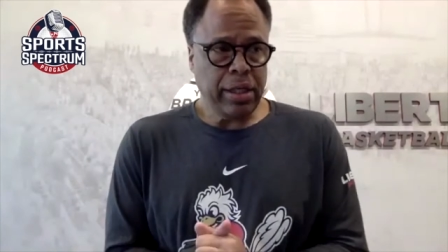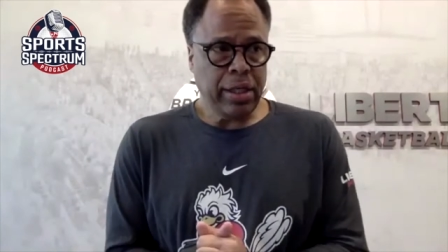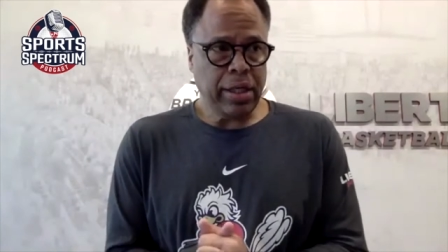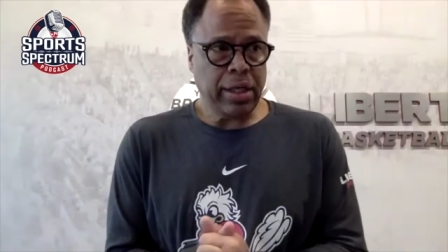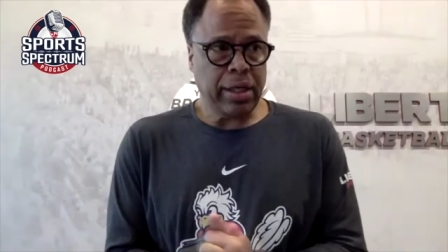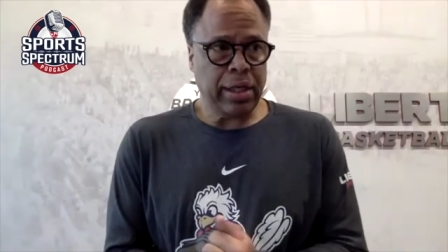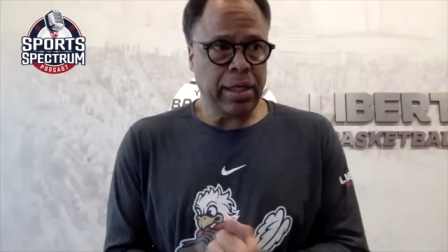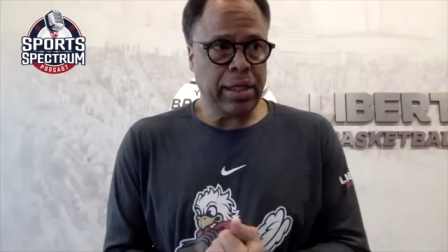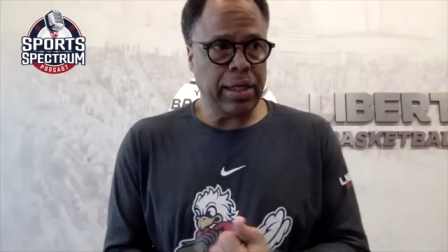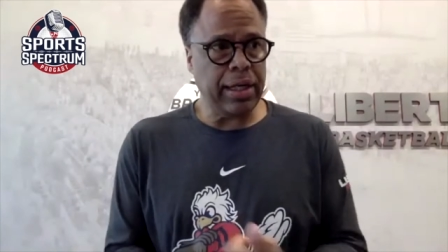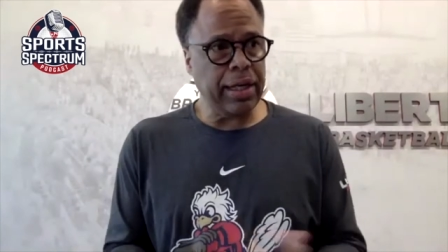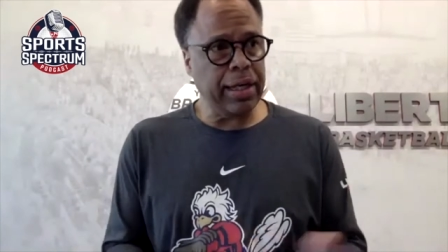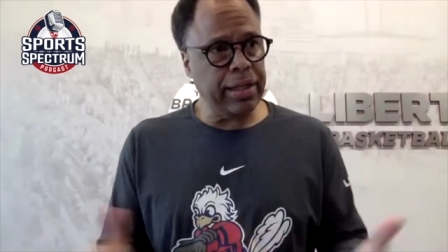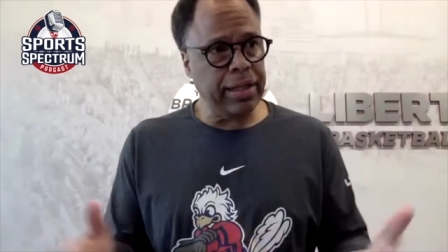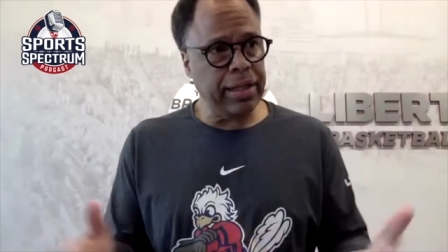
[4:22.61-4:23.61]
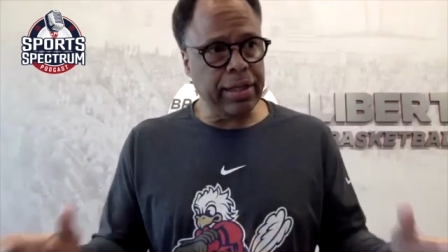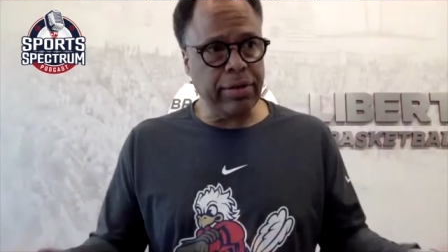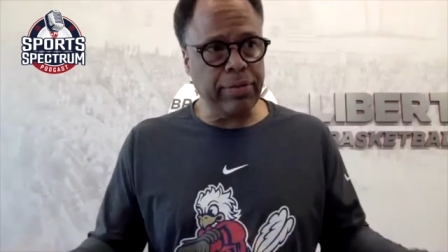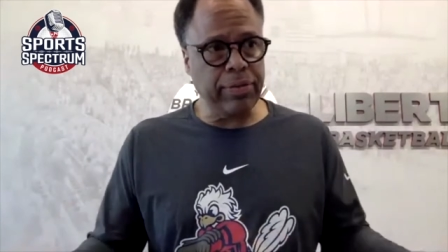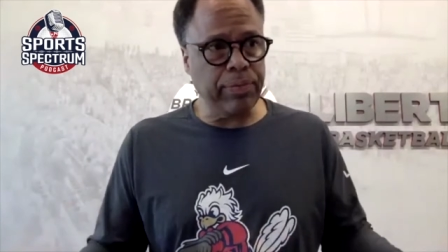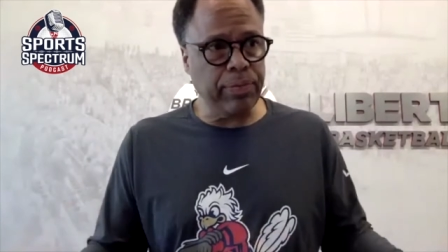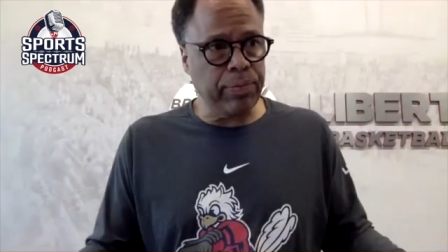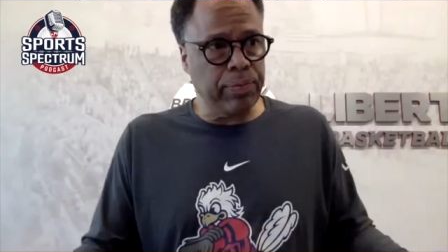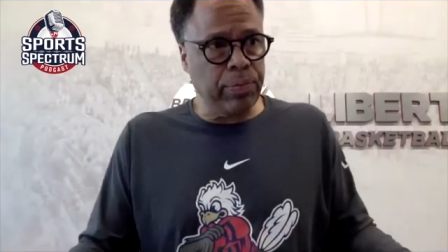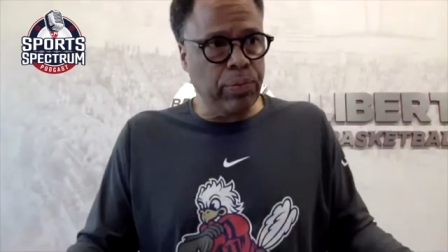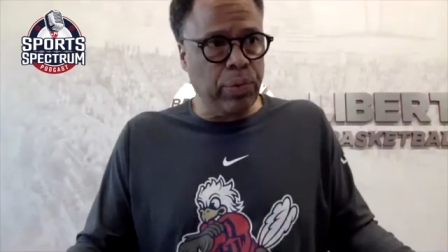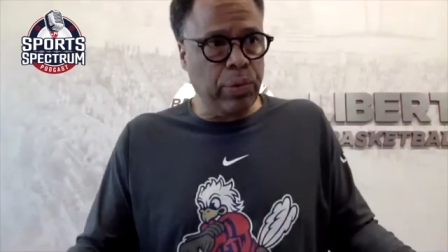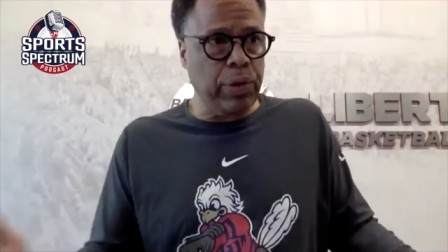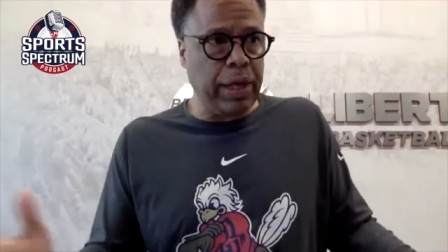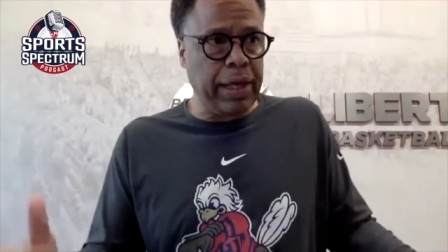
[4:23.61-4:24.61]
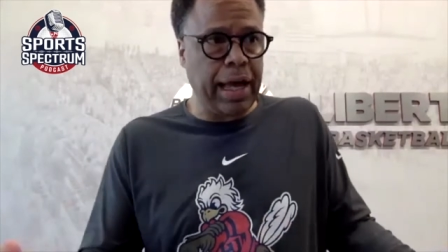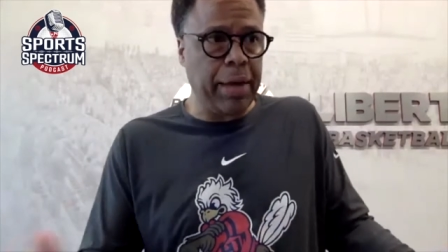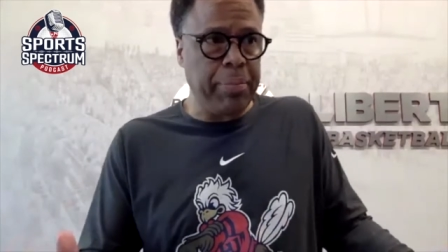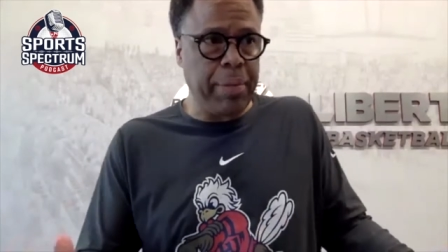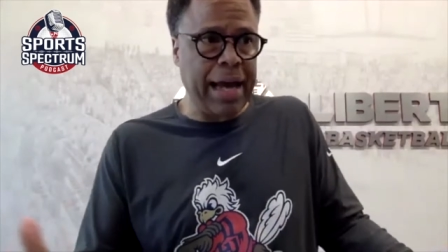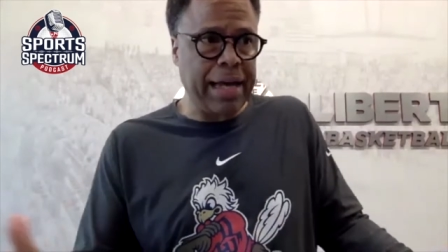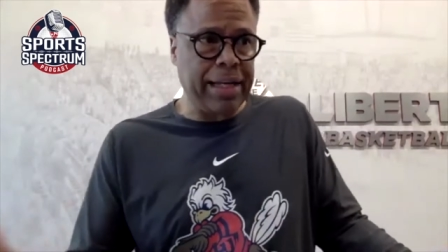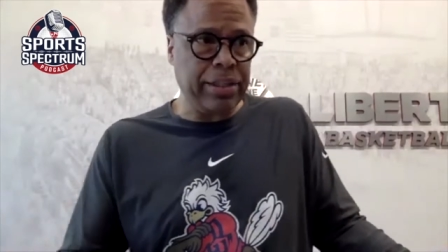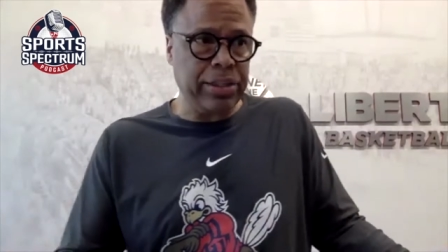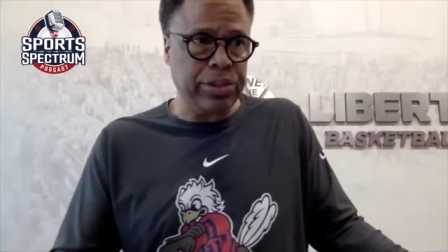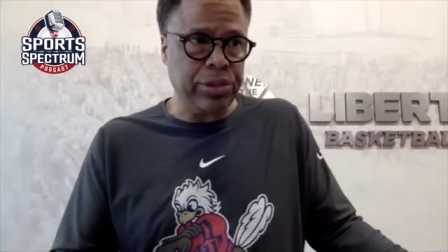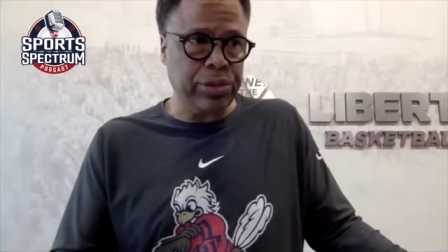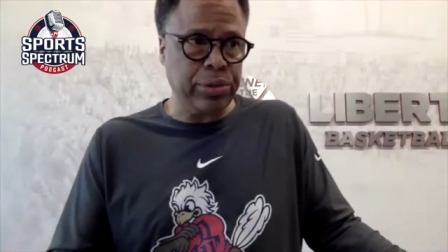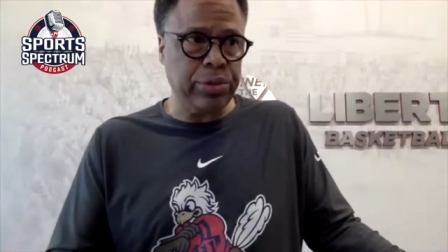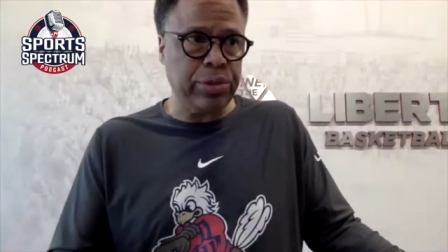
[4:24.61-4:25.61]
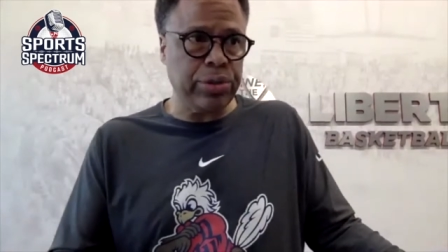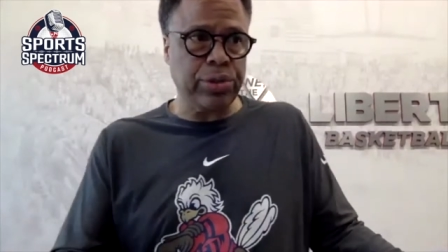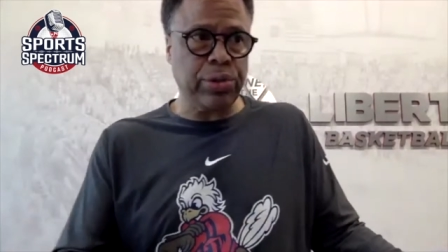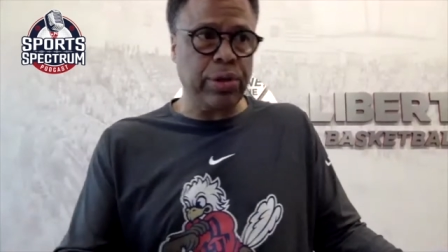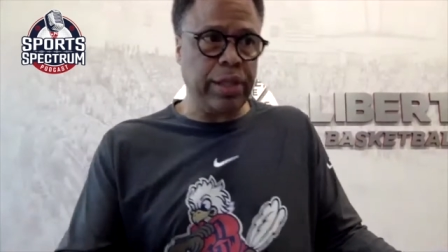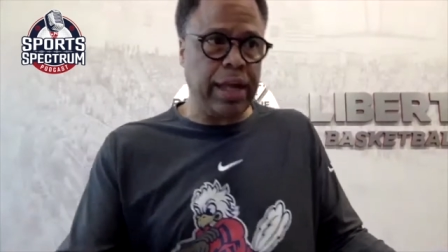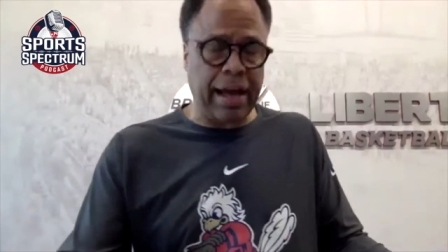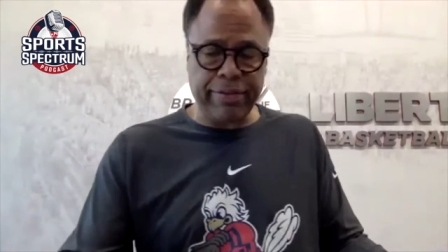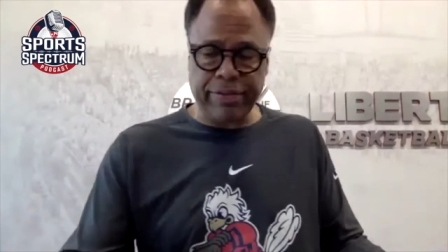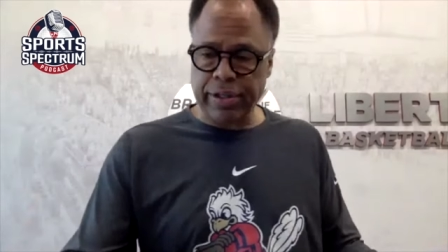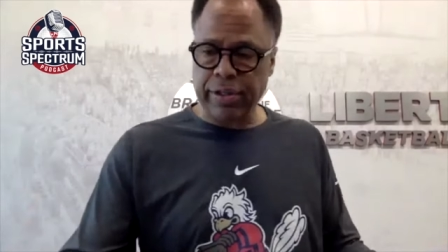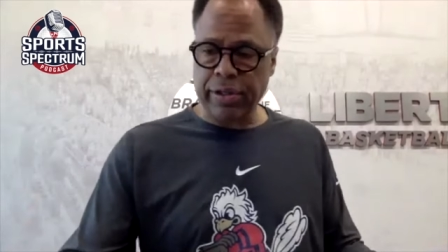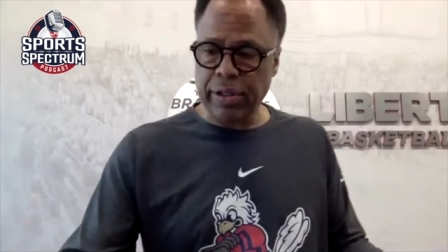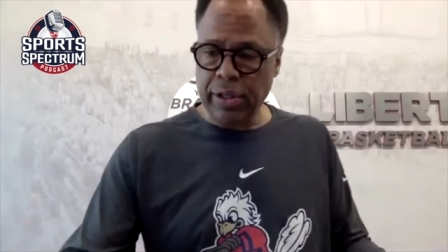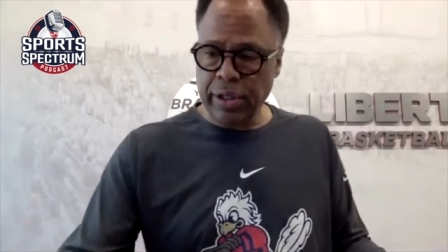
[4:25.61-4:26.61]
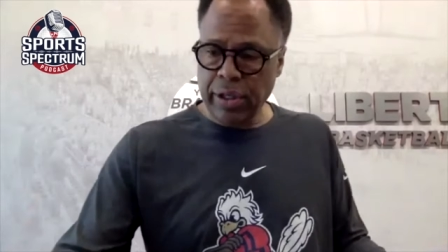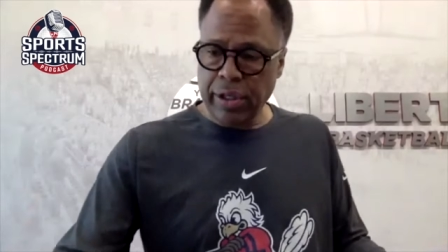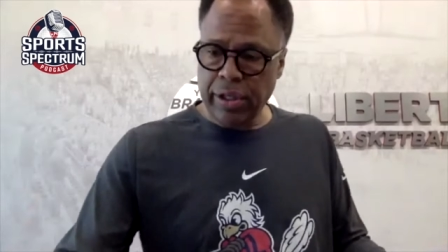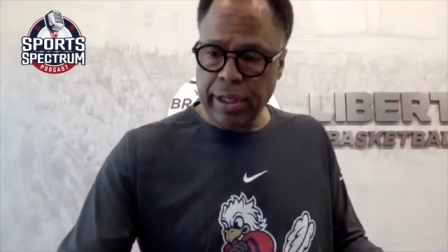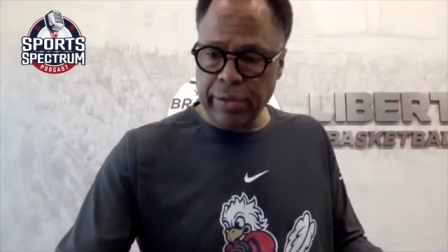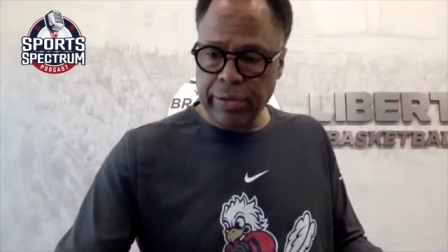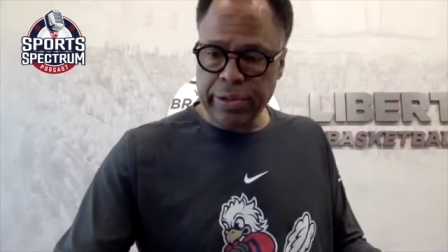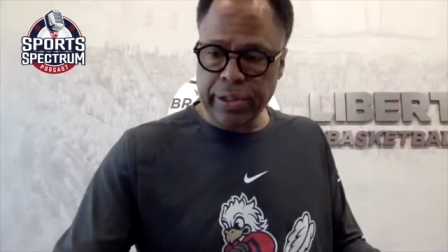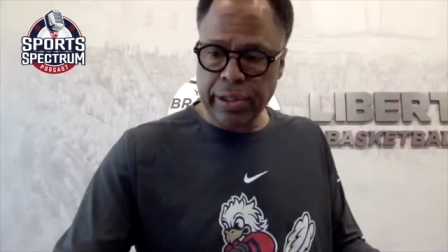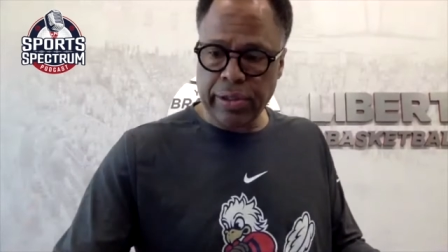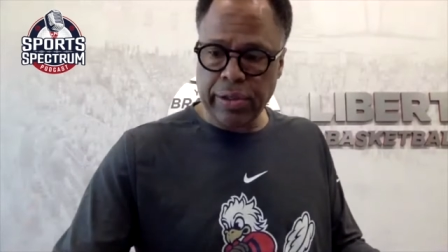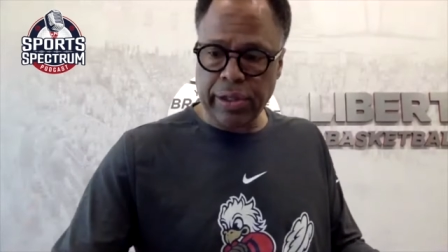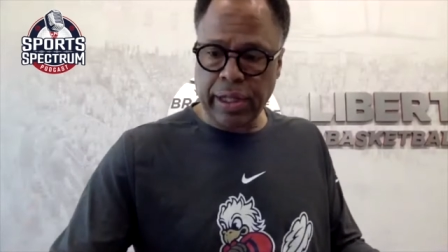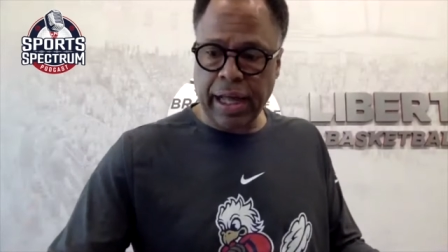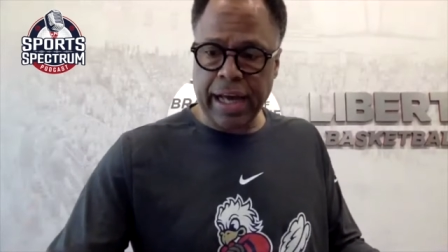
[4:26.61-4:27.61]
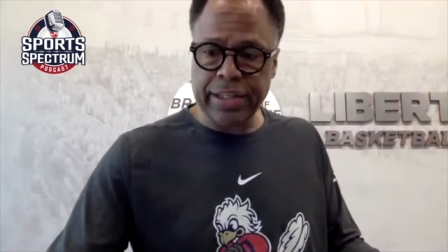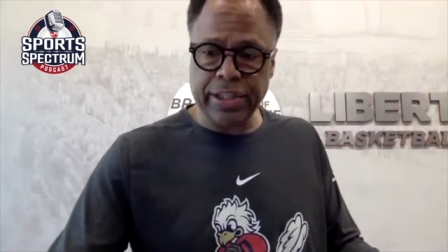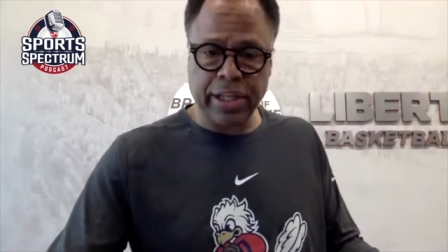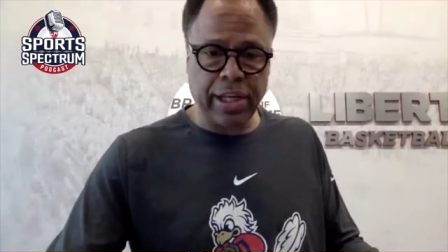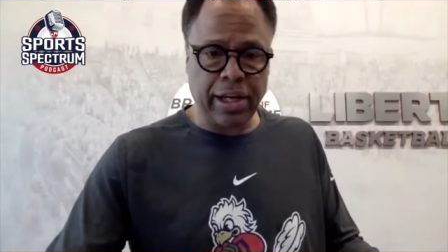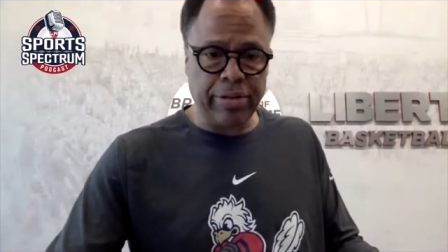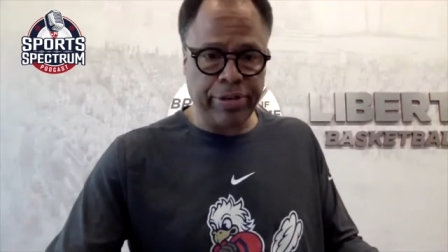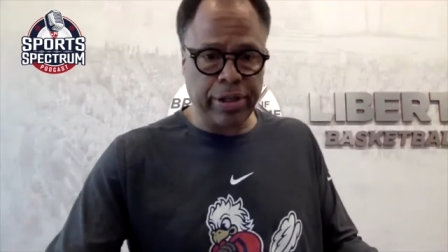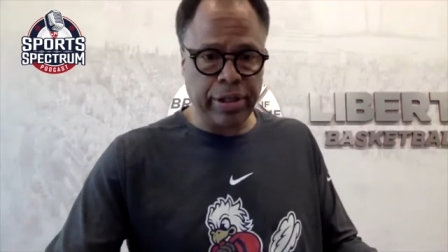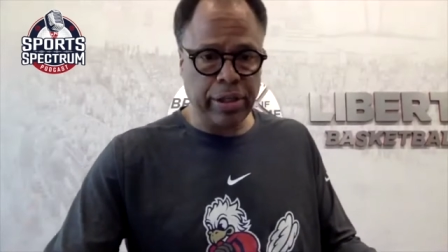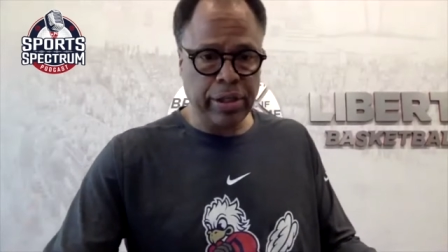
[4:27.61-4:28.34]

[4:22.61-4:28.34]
And then when they got back in June, shortly after, they returned Elijah Cuffey,